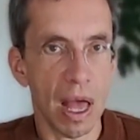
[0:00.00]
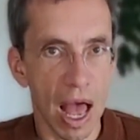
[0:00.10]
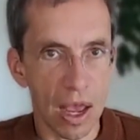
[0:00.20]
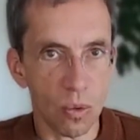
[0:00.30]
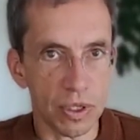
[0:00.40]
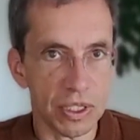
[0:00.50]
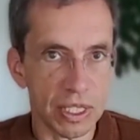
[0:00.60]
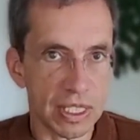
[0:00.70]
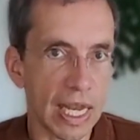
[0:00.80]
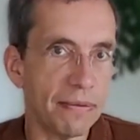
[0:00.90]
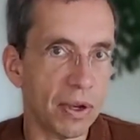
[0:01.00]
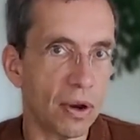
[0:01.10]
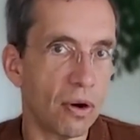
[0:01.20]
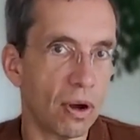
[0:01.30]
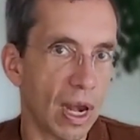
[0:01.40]
I was saving
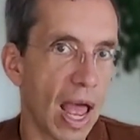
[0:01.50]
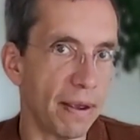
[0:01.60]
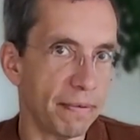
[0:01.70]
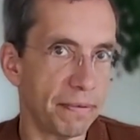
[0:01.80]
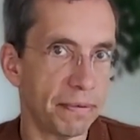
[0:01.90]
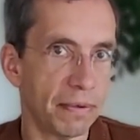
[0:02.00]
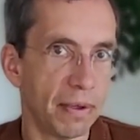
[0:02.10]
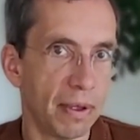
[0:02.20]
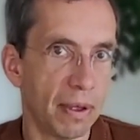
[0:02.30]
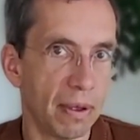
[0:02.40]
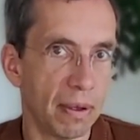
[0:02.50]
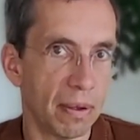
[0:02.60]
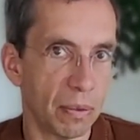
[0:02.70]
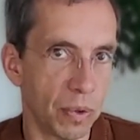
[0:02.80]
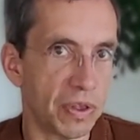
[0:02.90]
her life
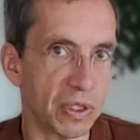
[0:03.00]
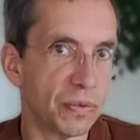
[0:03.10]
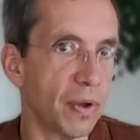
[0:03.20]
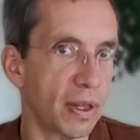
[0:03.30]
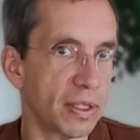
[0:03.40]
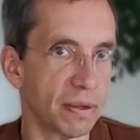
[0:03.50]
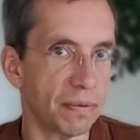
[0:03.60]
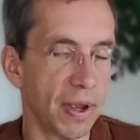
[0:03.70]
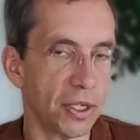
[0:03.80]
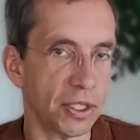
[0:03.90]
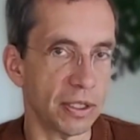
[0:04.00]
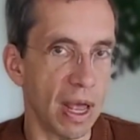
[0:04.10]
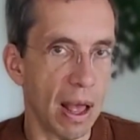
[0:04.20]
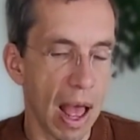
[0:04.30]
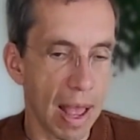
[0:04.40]
with this false confession.
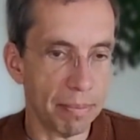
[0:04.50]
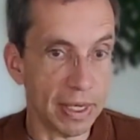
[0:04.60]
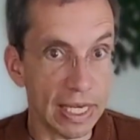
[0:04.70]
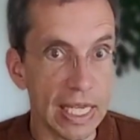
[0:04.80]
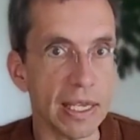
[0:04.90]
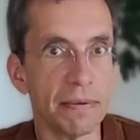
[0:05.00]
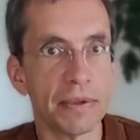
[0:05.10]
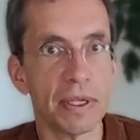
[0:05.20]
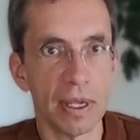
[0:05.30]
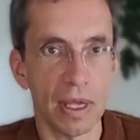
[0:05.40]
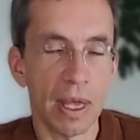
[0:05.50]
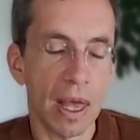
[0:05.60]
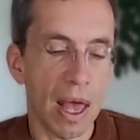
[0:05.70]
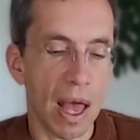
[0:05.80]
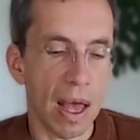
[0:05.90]
I believed
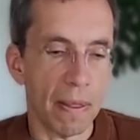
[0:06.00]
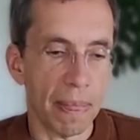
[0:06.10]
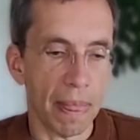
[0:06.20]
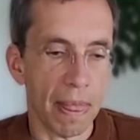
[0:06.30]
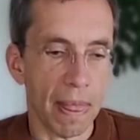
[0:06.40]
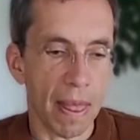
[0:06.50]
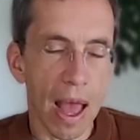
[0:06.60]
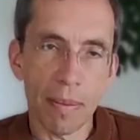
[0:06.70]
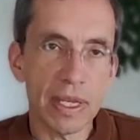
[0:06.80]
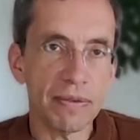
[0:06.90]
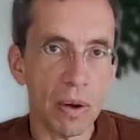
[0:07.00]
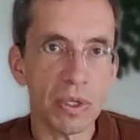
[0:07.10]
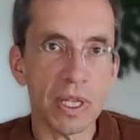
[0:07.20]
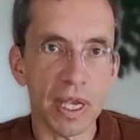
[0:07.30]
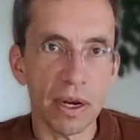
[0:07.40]
I believed I
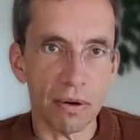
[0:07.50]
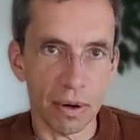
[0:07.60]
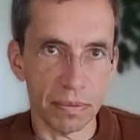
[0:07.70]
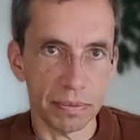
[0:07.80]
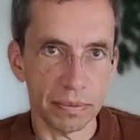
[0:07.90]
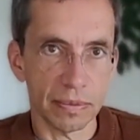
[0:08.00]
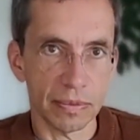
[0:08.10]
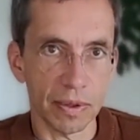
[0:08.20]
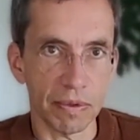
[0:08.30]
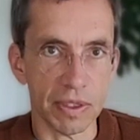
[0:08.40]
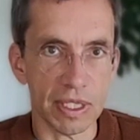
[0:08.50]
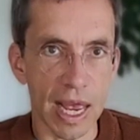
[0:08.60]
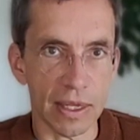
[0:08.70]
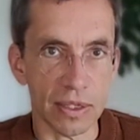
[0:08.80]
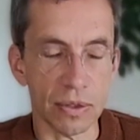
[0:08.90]
was the hero of this
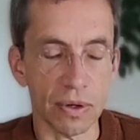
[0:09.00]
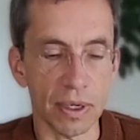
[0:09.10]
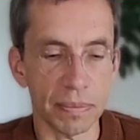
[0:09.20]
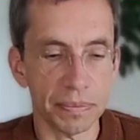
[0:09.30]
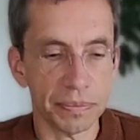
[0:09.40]
sad story.